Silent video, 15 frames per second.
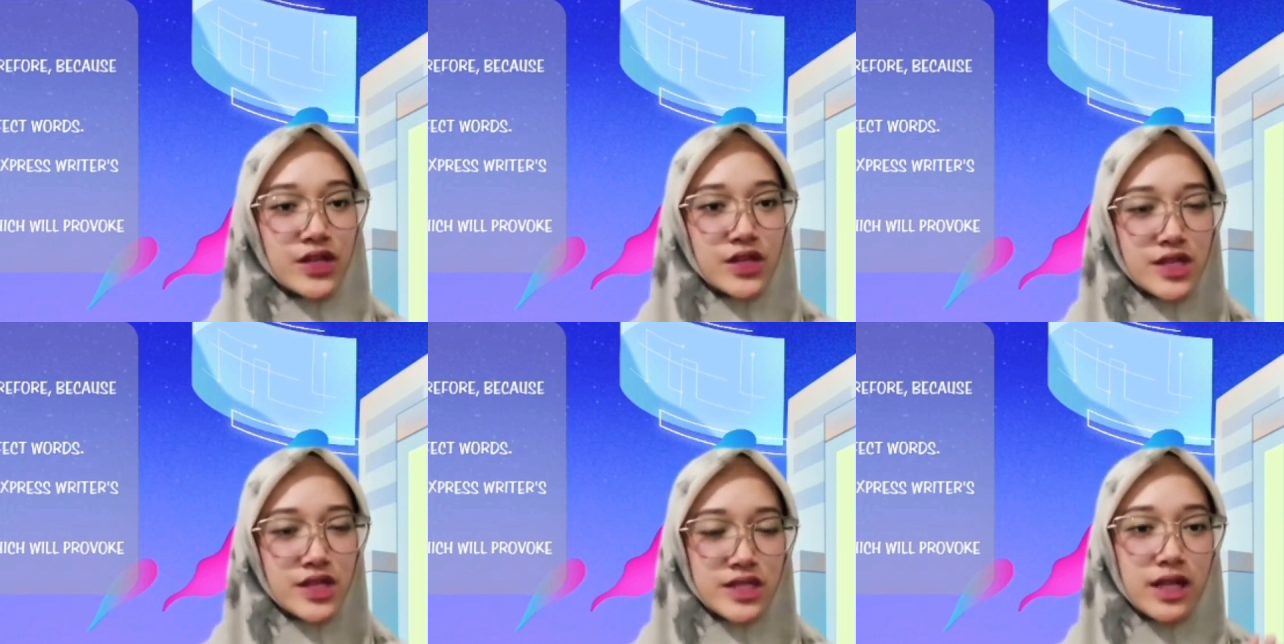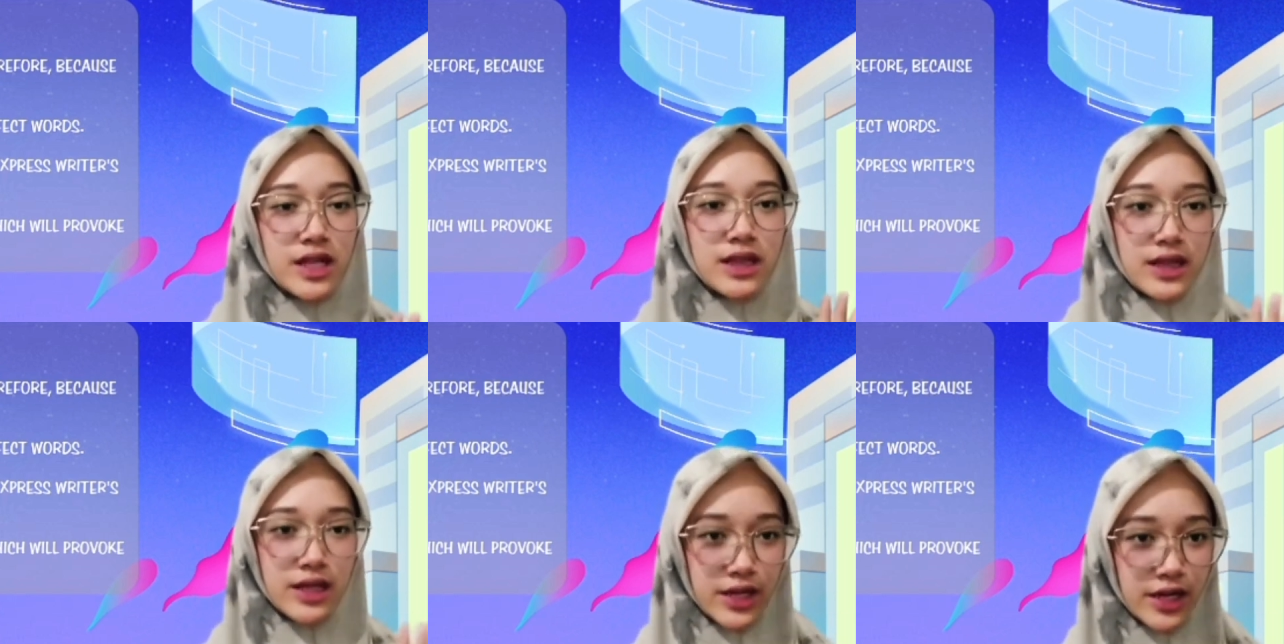use a
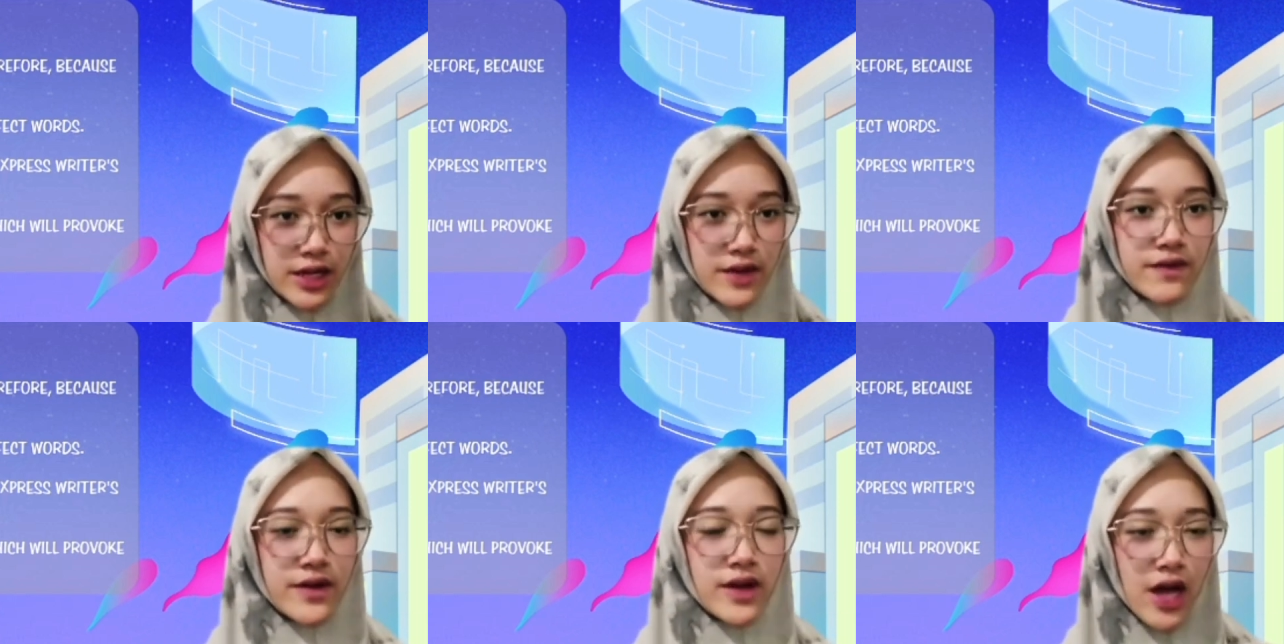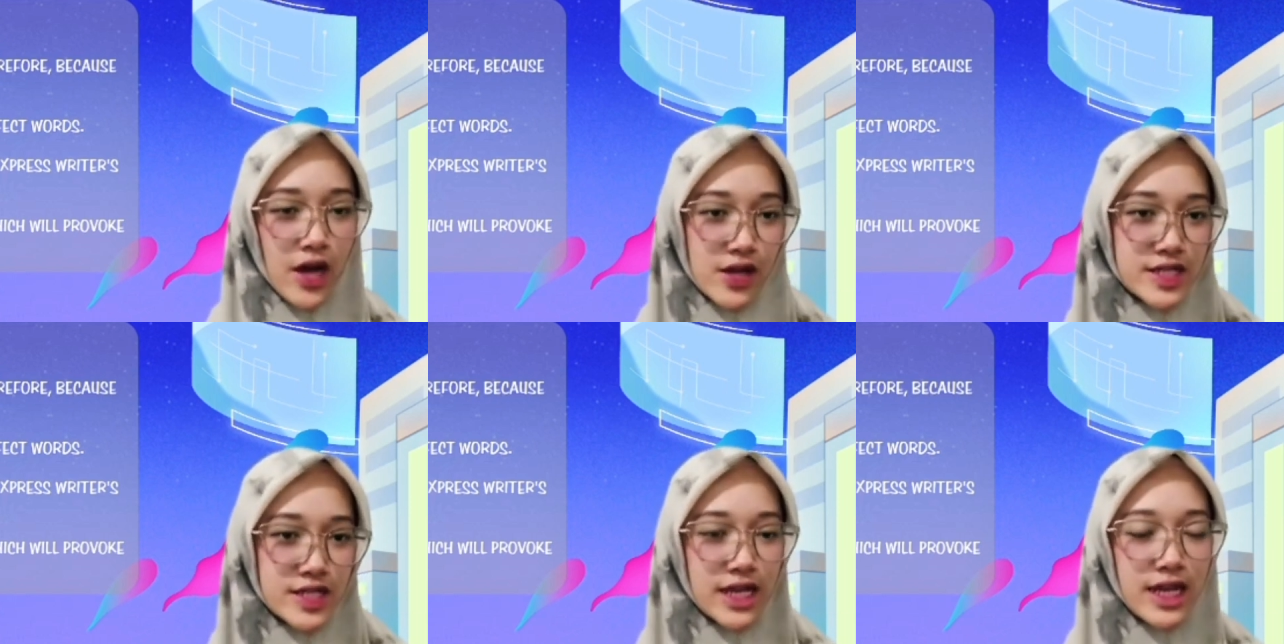lot of
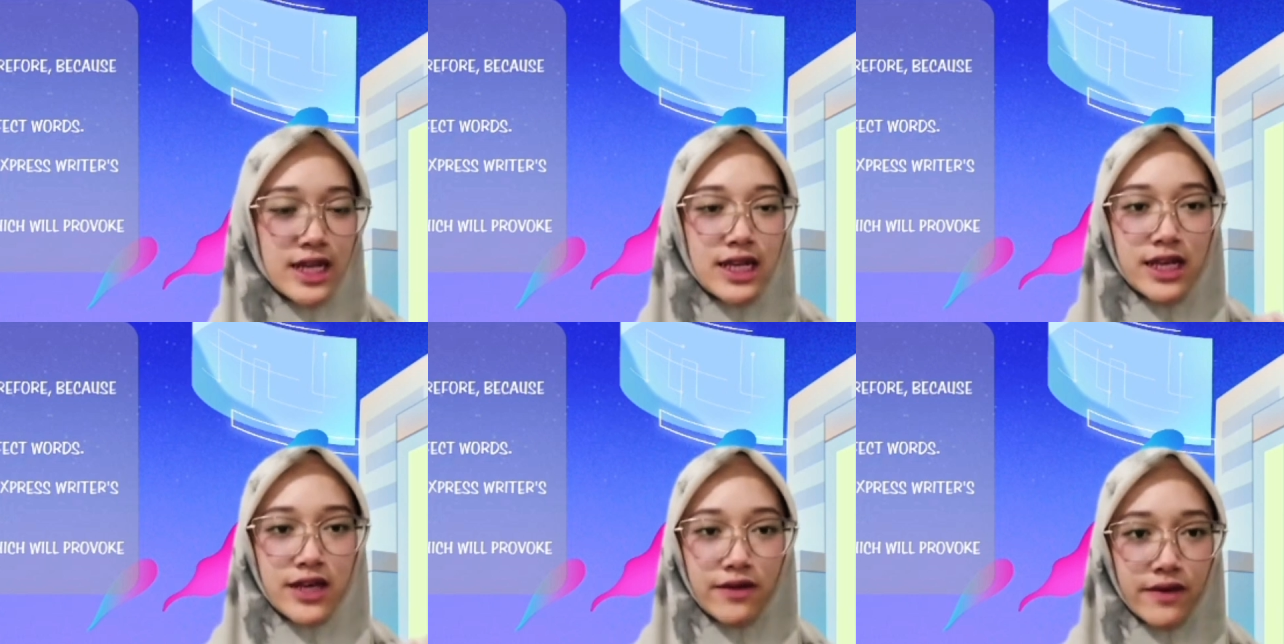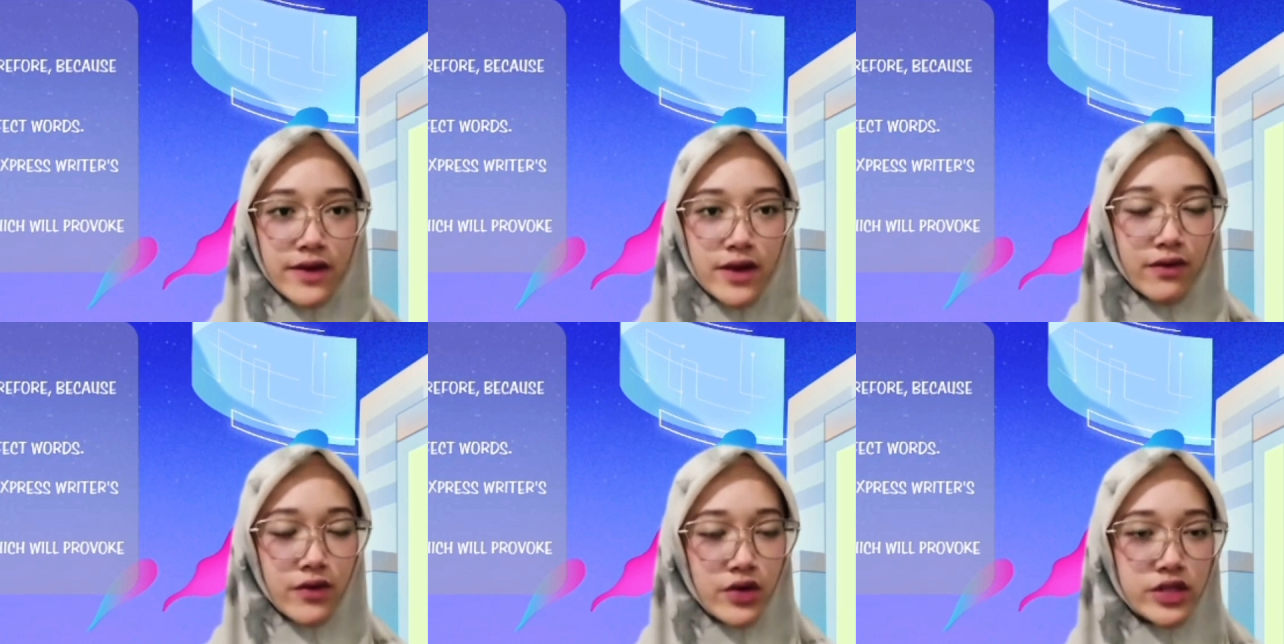cause and
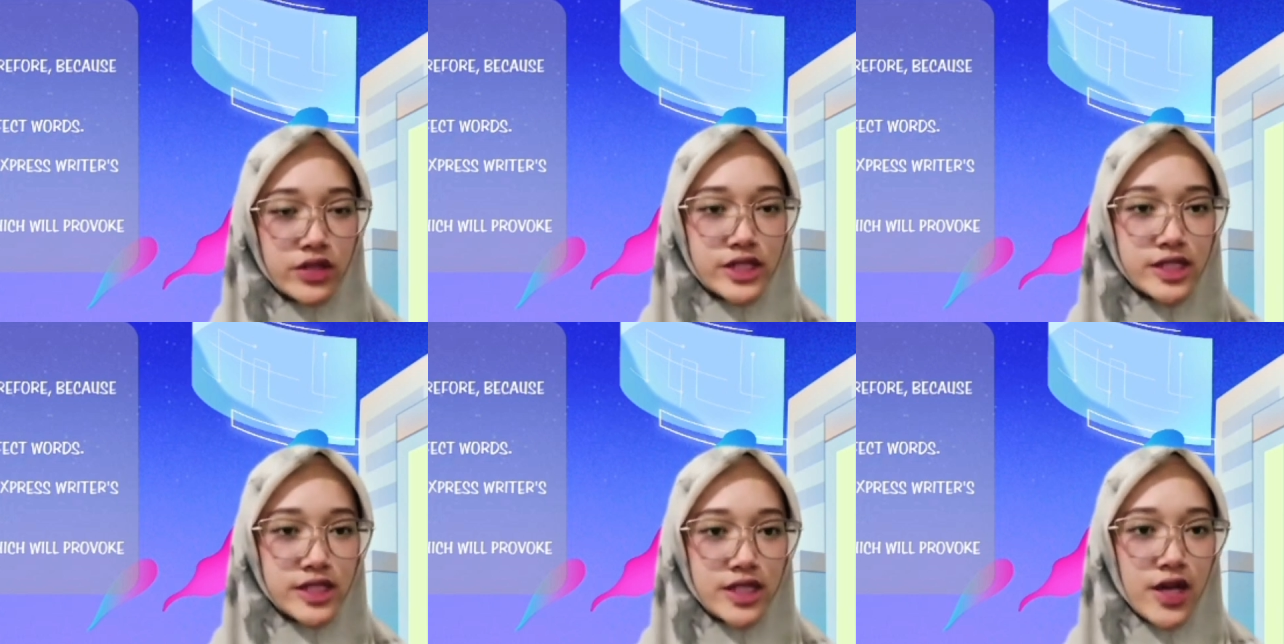effect words.